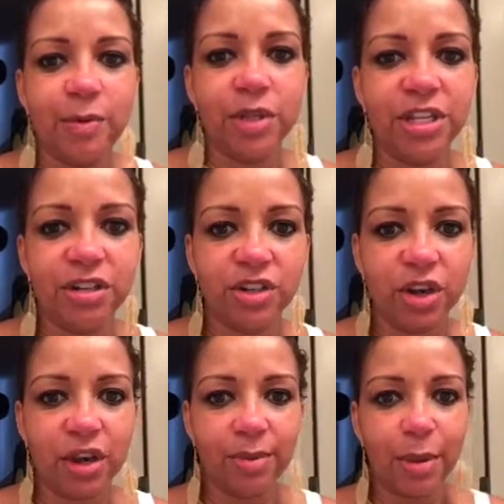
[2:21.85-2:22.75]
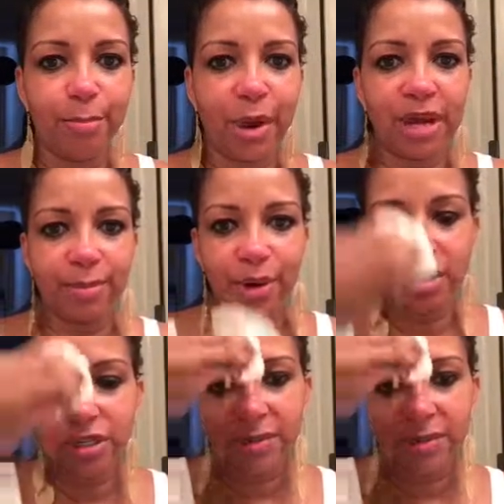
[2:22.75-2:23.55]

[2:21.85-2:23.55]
When they start talking about body parts,